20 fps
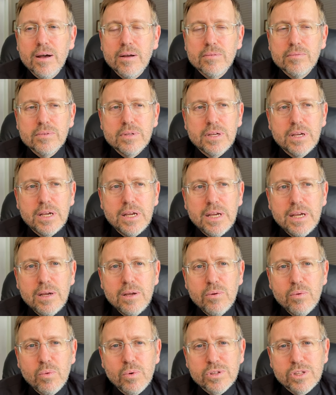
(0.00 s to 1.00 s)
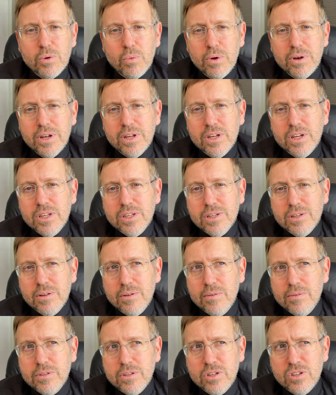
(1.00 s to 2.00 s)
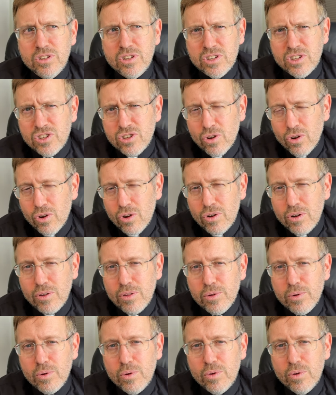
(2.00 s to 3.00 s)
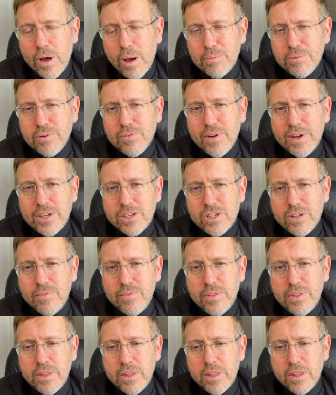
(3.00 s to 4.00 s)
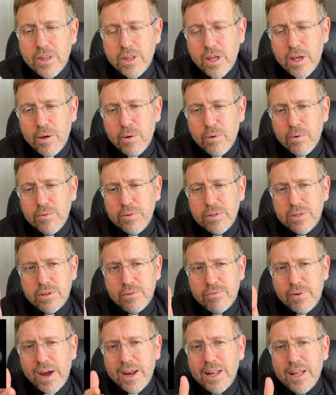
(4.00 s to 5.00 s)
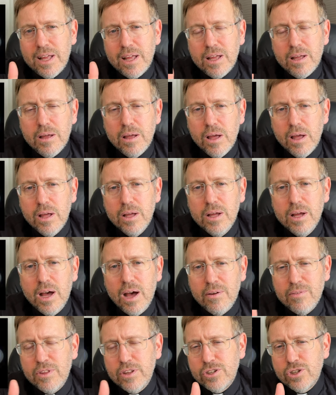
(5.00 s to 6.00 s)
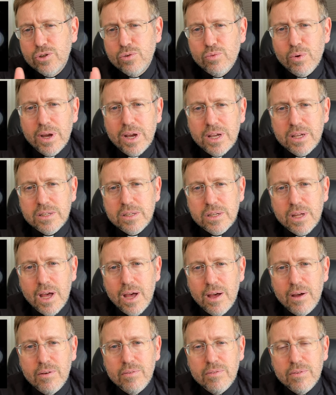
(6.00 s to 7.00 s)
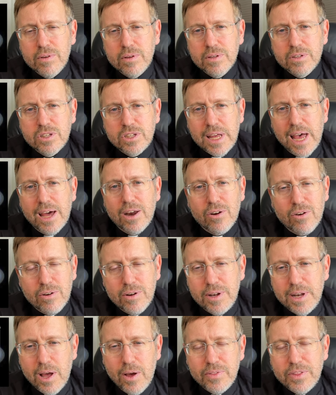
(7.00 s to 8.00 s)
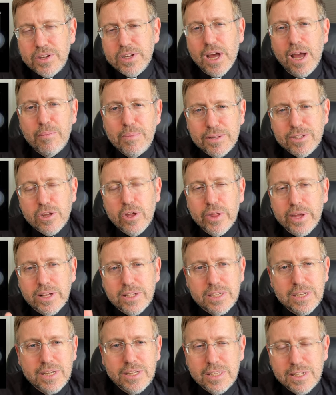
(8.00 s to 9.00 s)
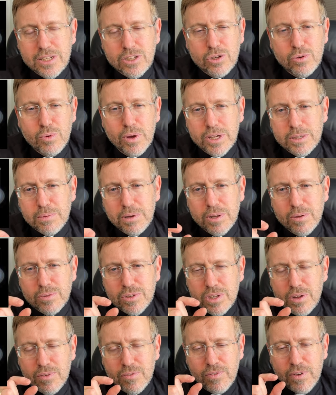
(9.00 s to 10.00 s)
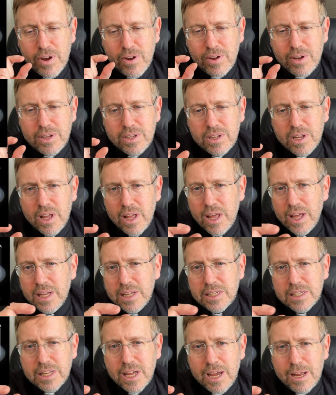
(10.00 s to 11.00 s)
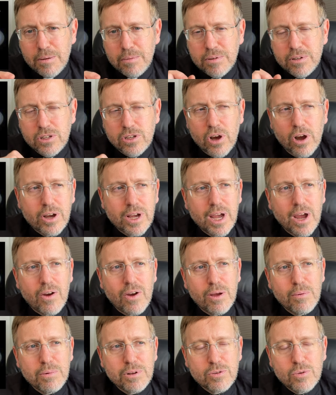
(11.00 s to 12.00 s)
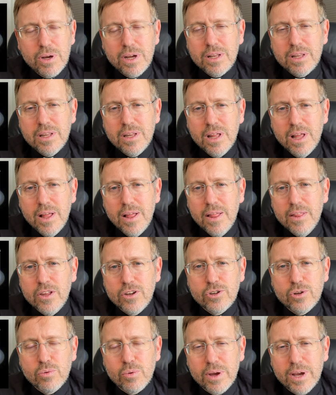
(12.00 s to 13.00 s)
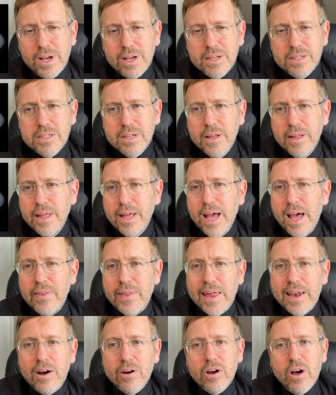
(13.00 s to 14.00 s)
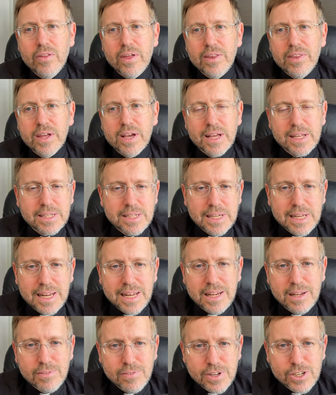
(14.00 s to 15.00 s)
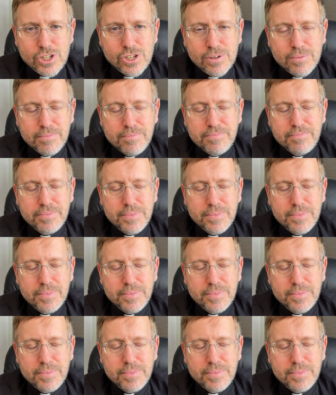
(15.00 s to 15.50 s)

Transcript: He was the one to discern through observation the dividing of the two rings of Saturn. Now, at the time, that's all they could see, these two rings, but it was a very slight dark area between the two rings, and then I'll call that the Cassini division.